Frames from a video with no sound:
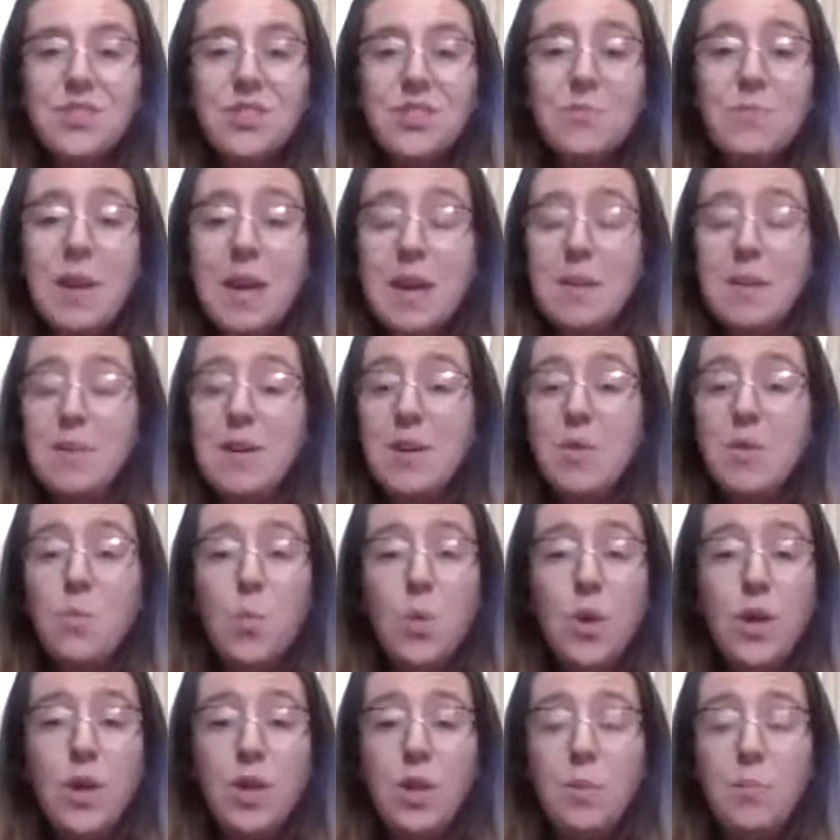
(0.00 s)
baby
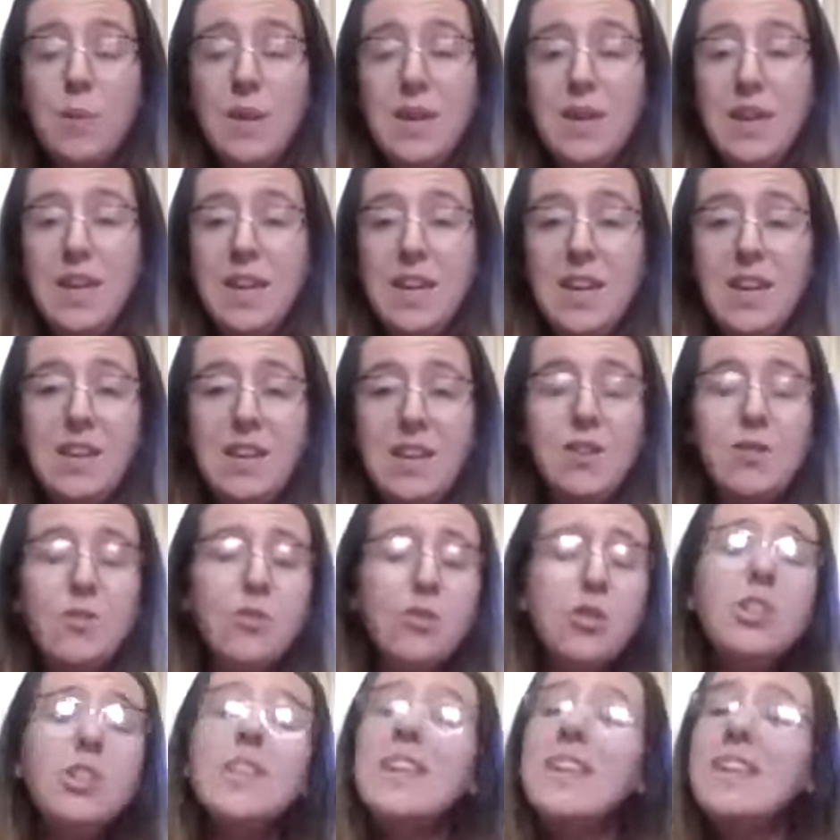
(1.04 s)
will be
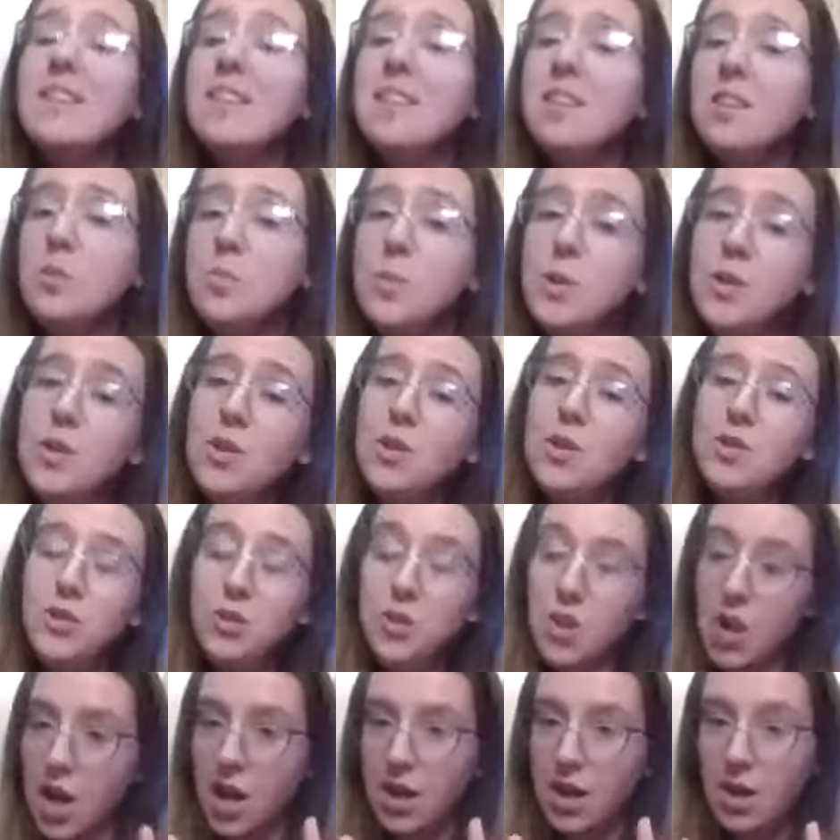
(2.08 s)
usually a little bit older,
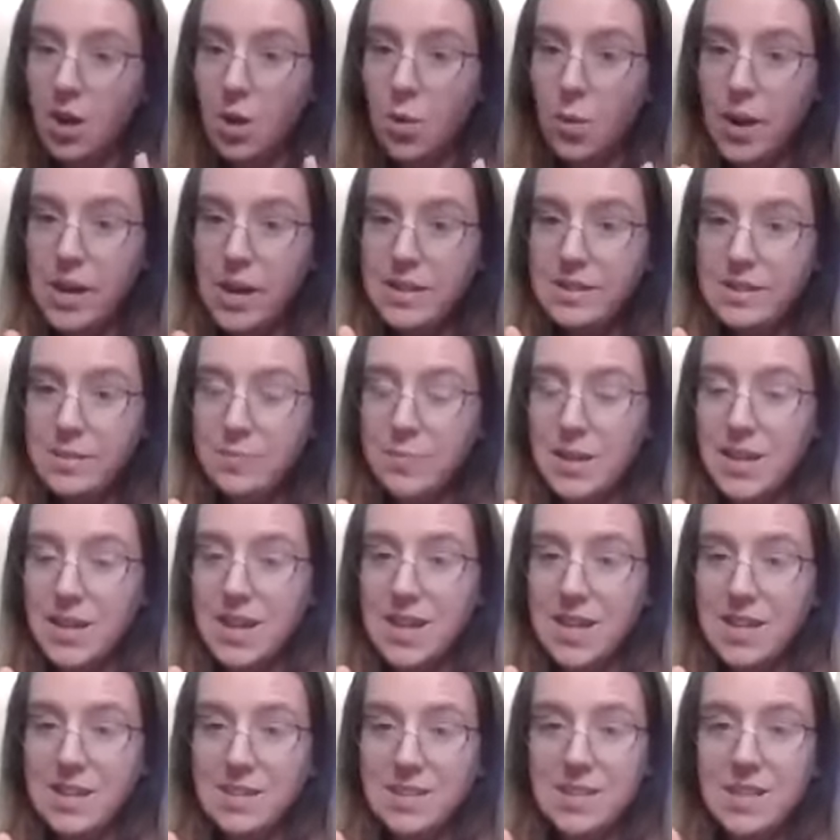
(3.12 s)
not always,
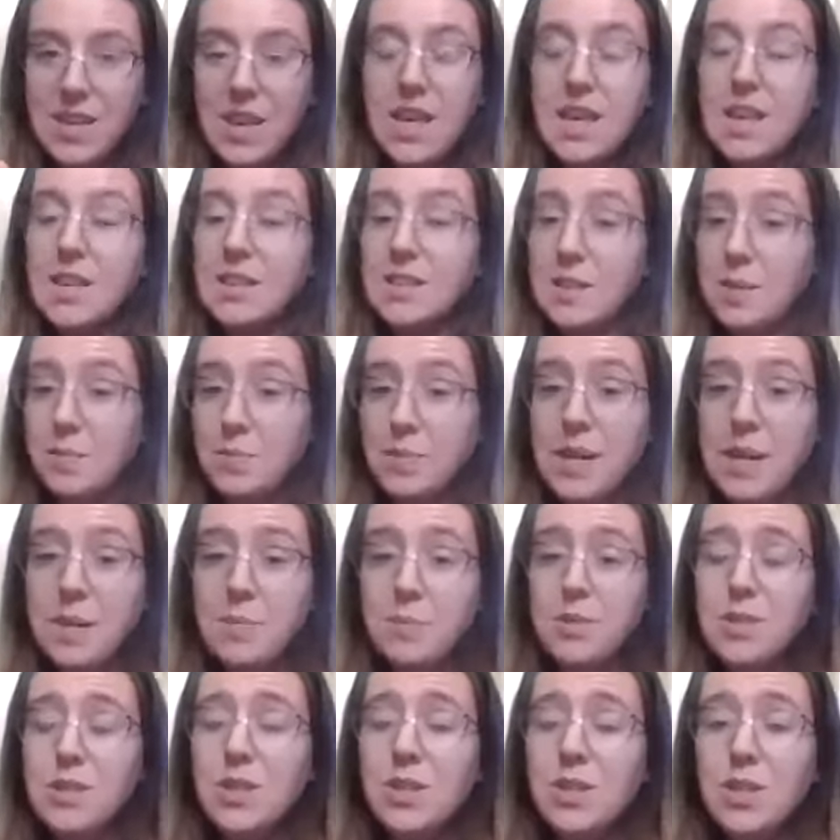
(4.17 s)
because
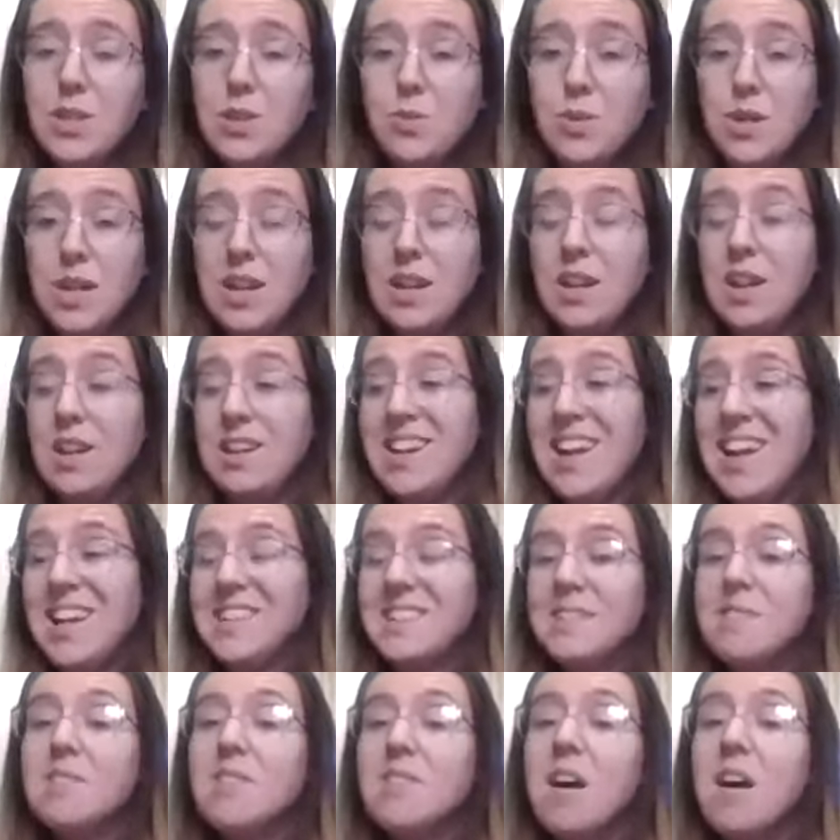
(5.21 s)
sometimes you get a
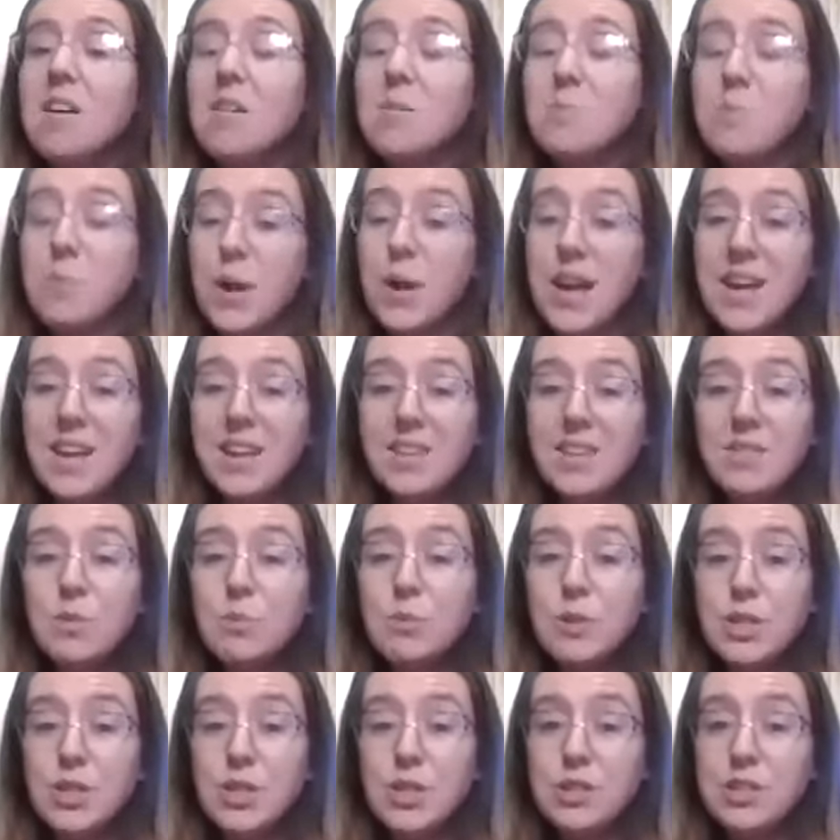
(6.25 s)
nice long break in the
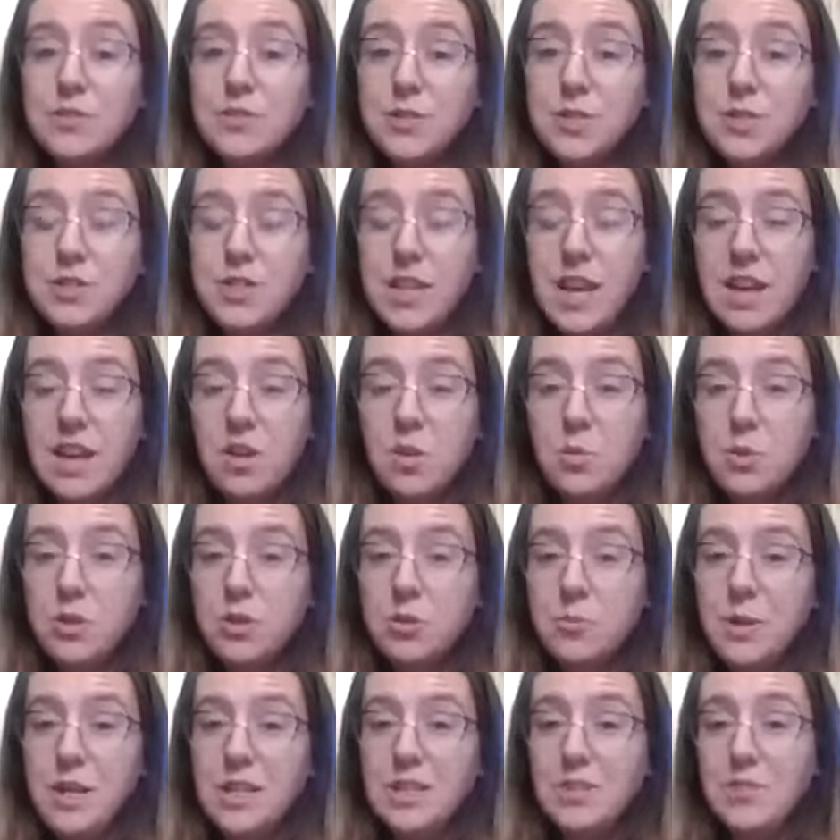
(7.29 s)
return of your cycle when you're
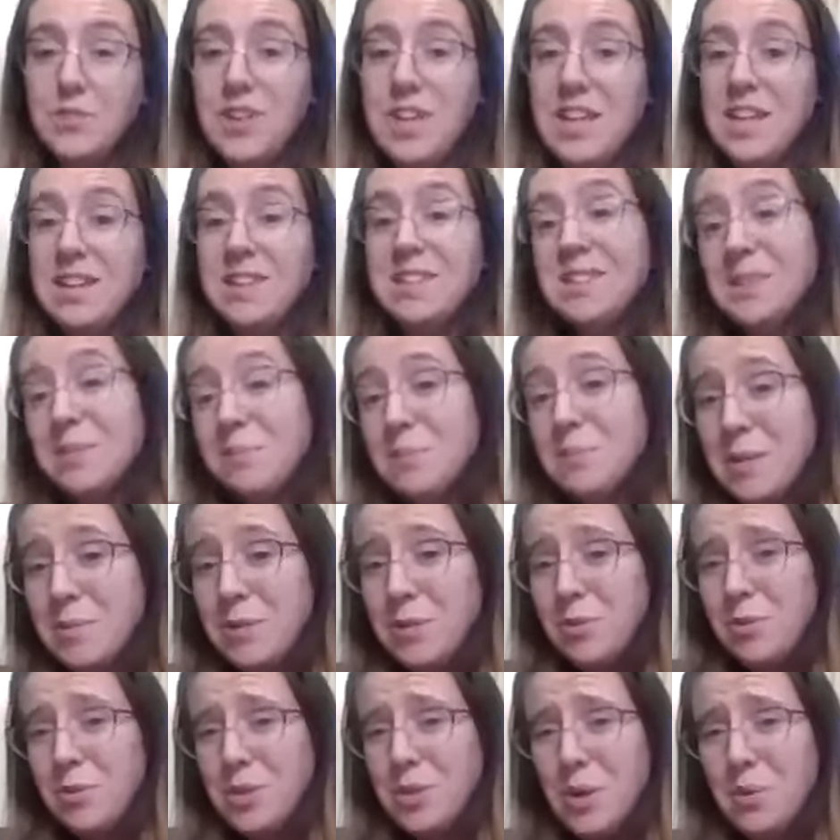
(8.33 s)
breastfeeding, and sometimes
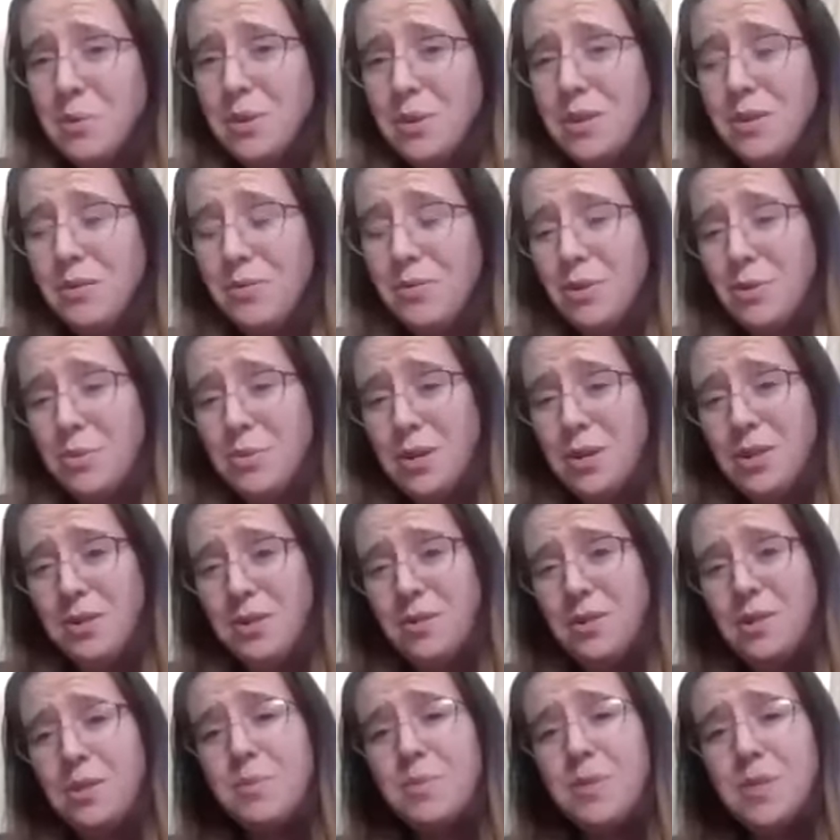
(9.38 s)
you don't. And if you're one of
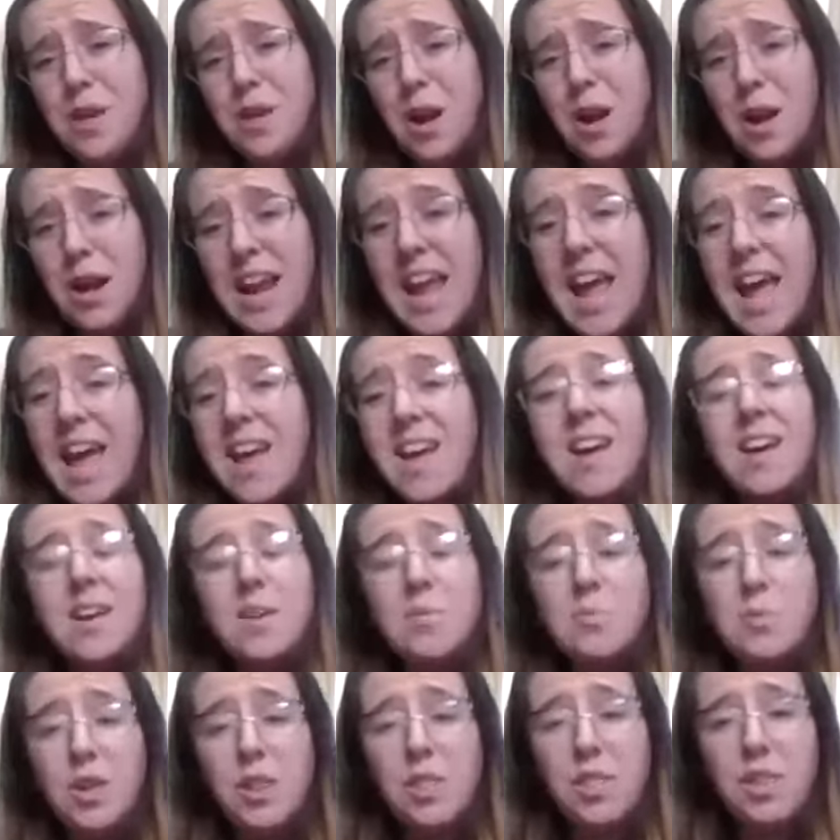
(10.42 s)
those, I'm sorry,
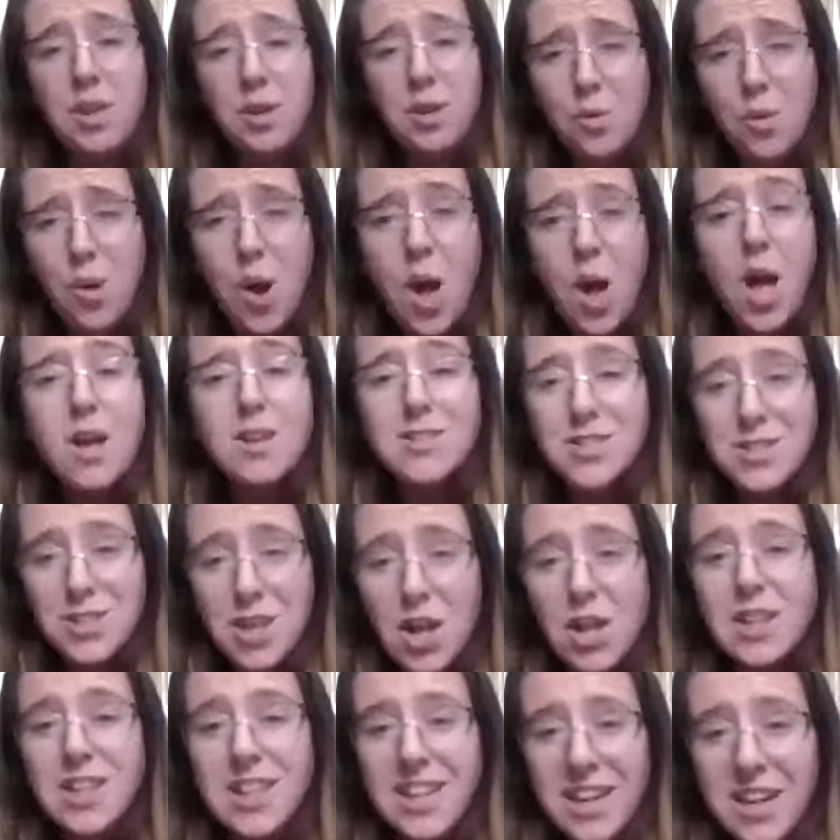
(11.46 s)
I'm with you.
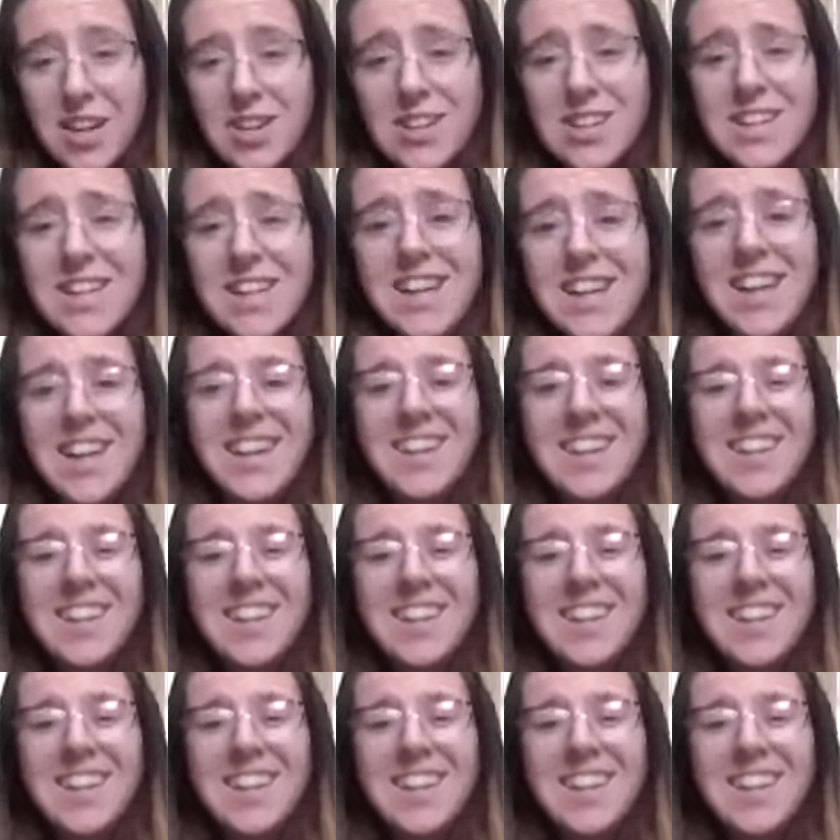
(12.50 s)
Solidarity.